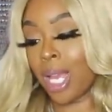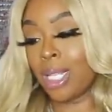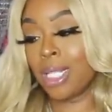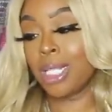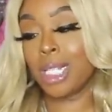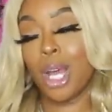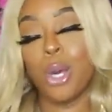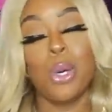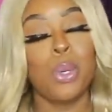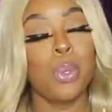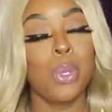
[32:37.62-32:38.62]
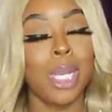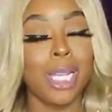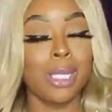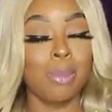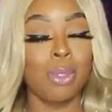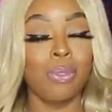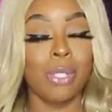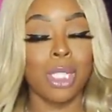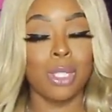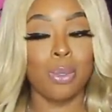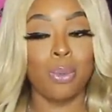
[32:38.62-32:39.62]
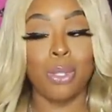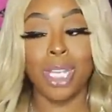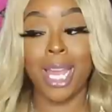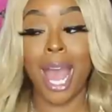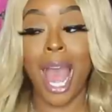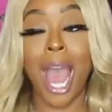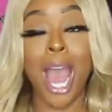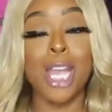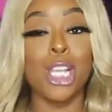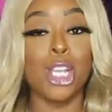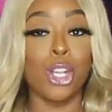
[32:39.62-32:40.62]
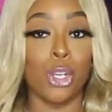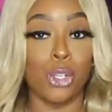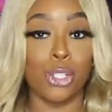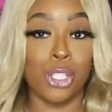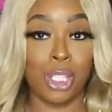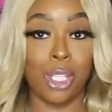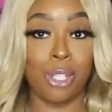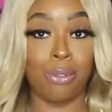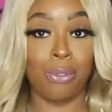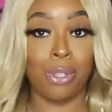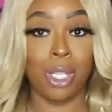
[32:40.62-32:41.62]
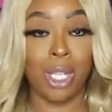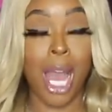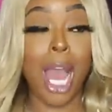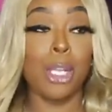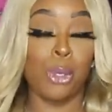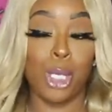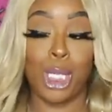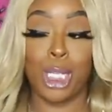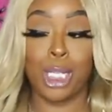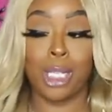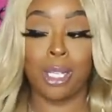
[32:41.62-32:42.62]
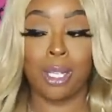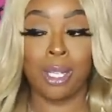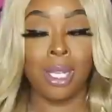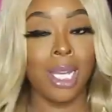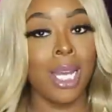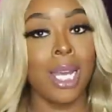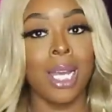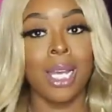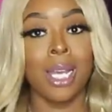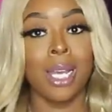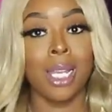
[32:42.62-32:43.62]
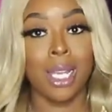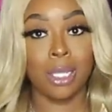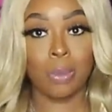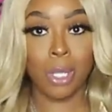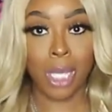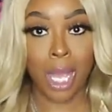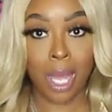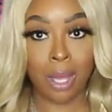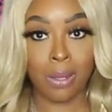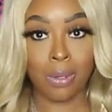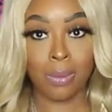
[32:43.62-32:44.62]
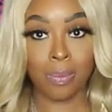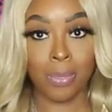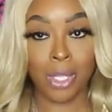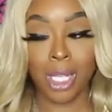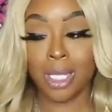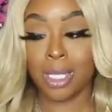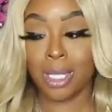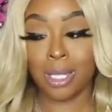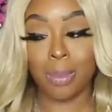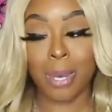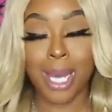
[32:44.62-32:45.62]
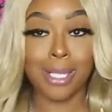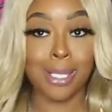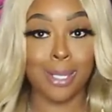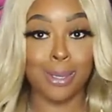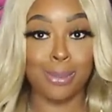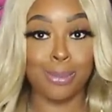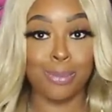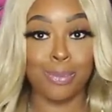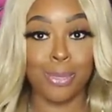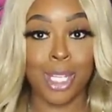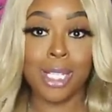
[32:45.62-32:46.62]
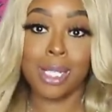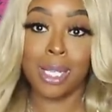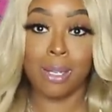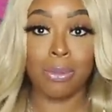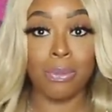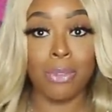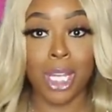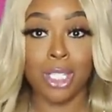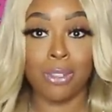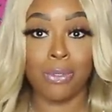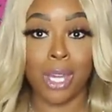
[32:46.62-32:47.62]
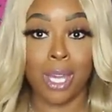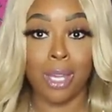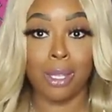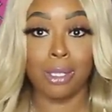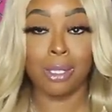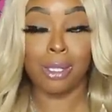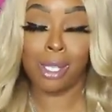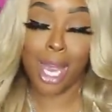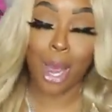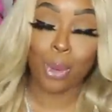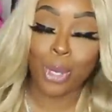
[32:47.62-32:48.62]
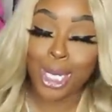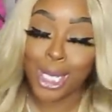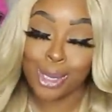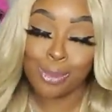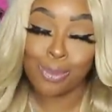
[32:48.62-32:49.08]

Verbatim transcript: So, let's move into the higher stuff higher end. Guess what, y'all? It's still boxed up because it come from Fashionphile. Y'all ready?